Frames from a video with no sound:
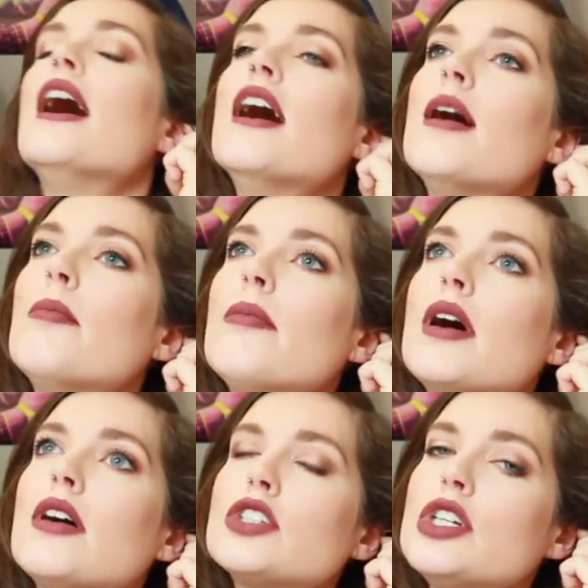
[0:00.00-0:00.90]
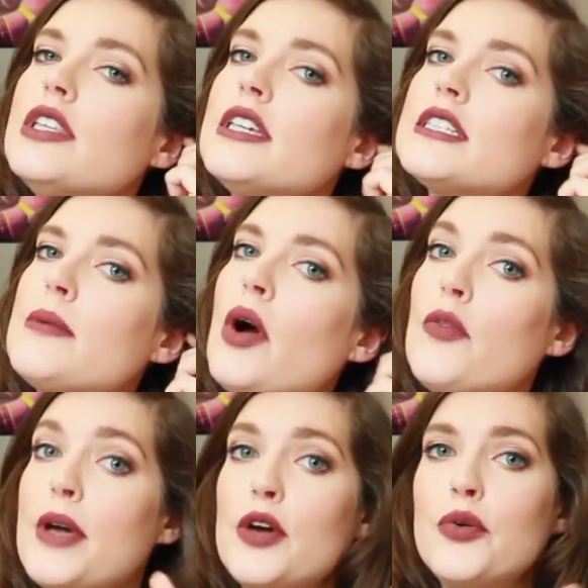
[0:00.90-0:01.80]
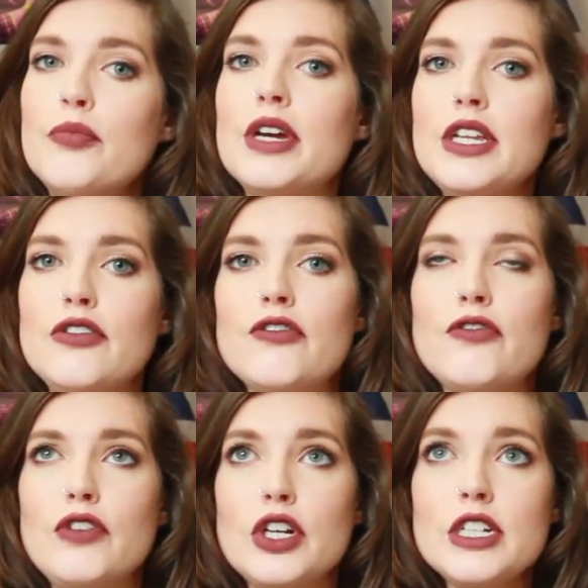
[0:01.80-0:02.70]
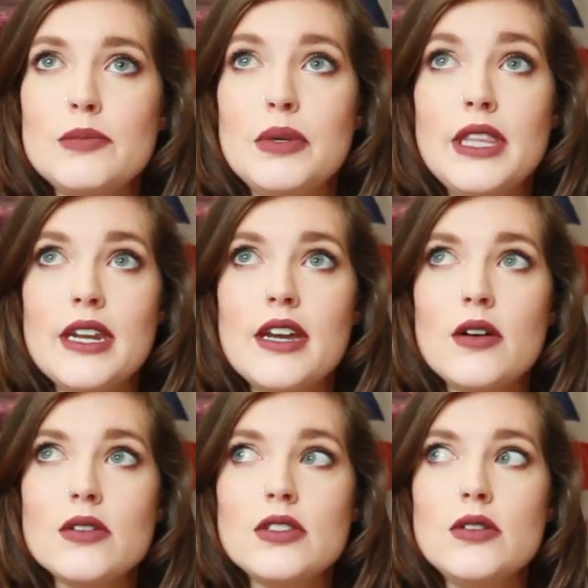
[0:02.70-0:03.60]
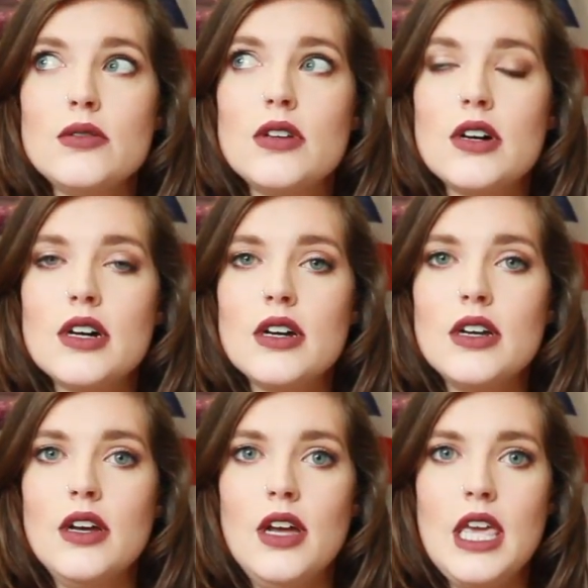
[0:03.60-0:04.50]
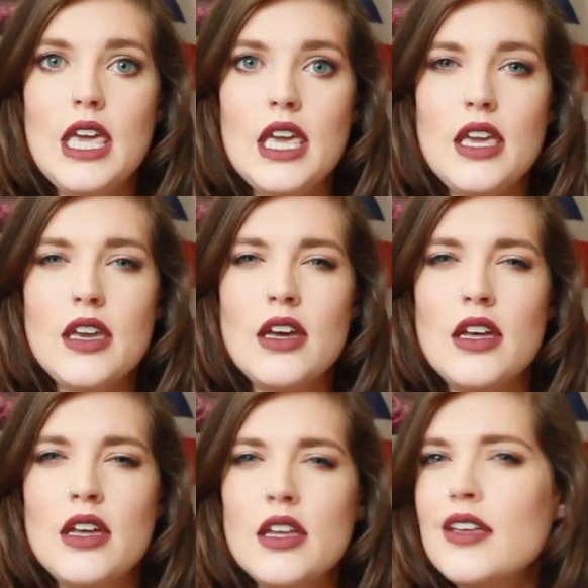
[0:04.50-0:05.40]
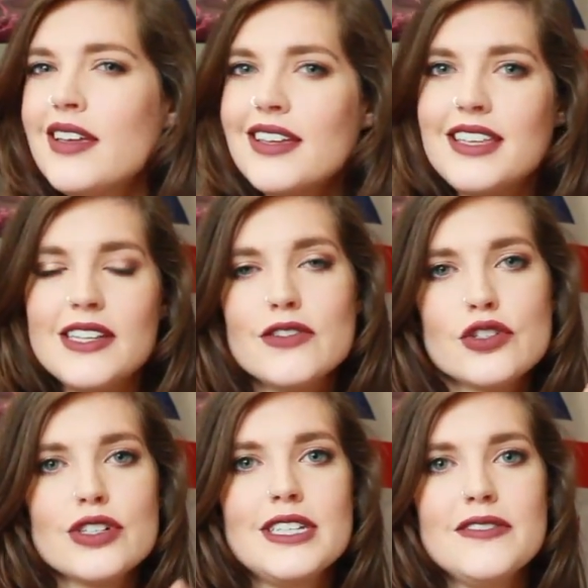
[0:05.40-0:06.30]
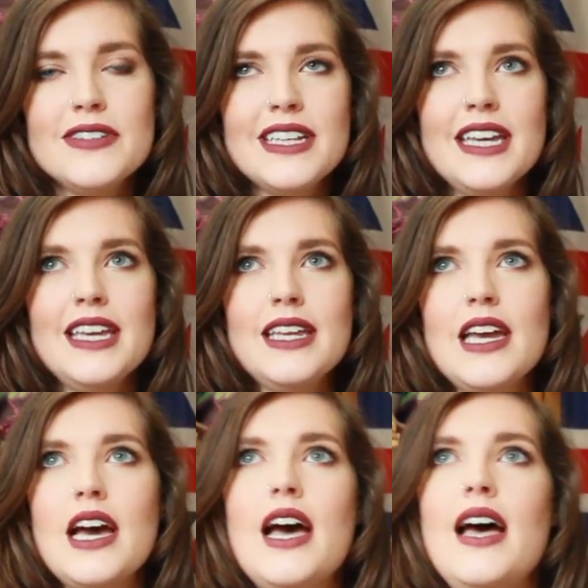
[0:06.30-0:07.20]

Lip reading: I'll show you things I bought with my own money first, but then I also got a gift certificate